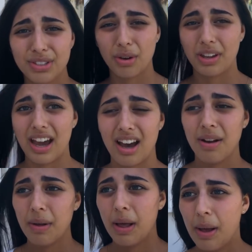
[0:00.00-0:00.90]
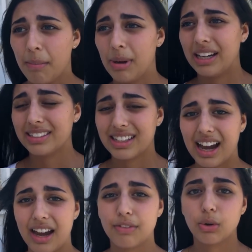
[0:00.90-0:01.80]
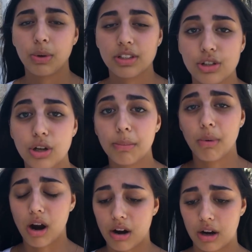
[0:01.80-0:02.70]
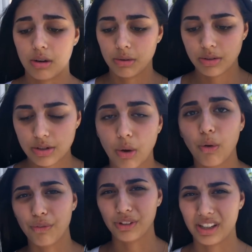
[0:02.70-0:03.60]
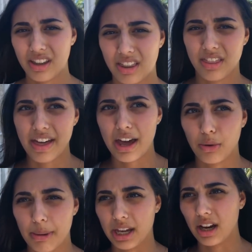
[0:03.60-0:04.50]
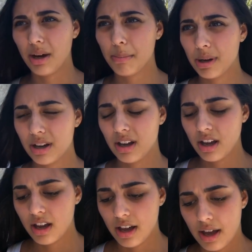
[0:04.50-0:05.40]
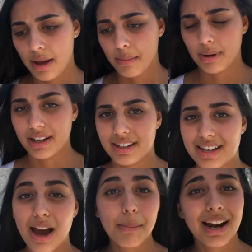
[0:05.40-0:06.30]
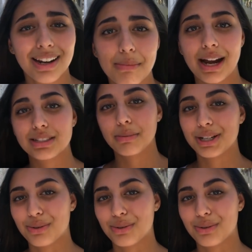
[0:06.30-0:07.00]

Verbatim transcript: so yeah. But I have a quiz tomorrow, so hopefully that'll make up. But now I'm heading back to my